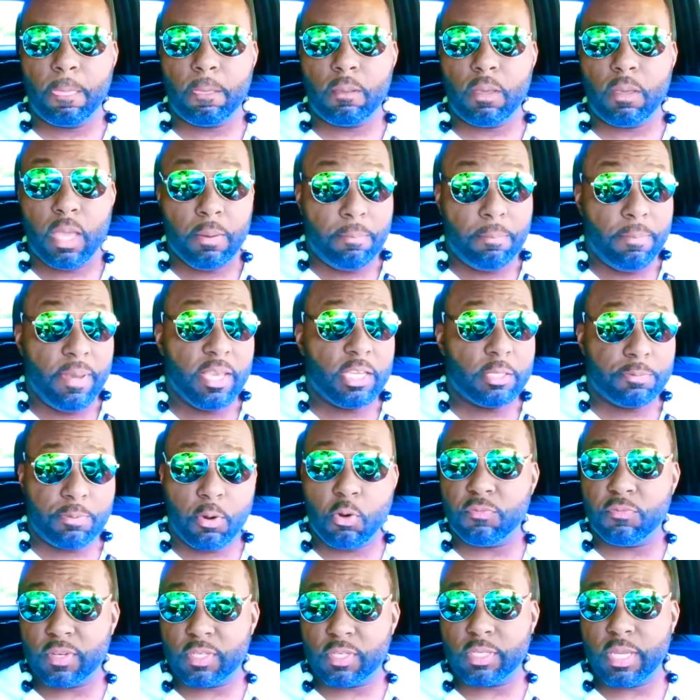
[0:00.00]
It makes
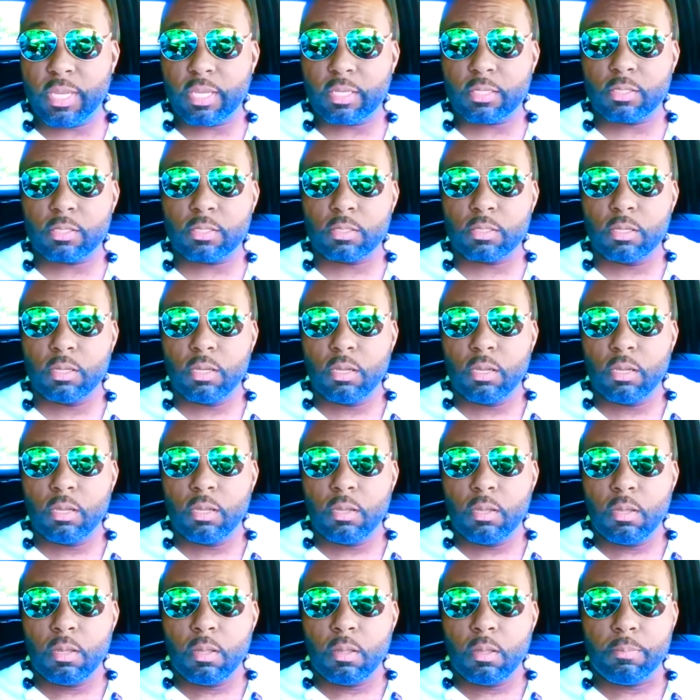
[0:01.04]
perfect sense
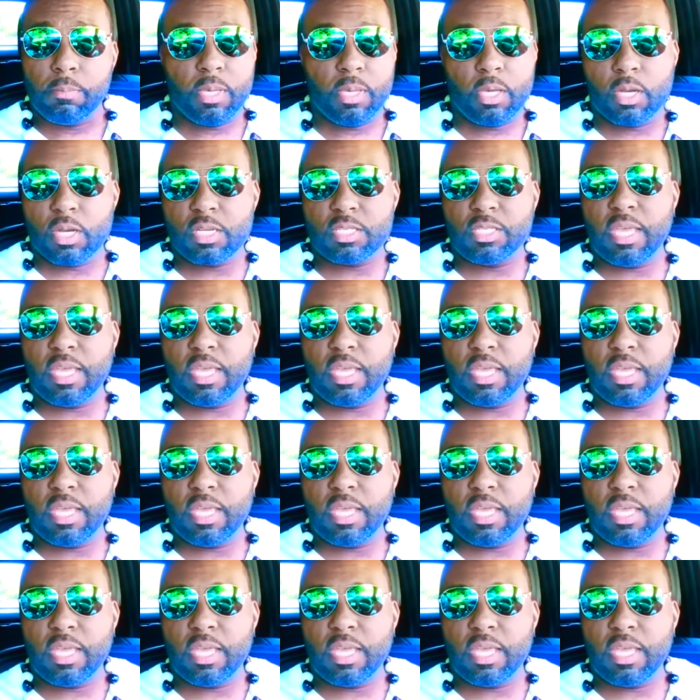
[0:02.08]
because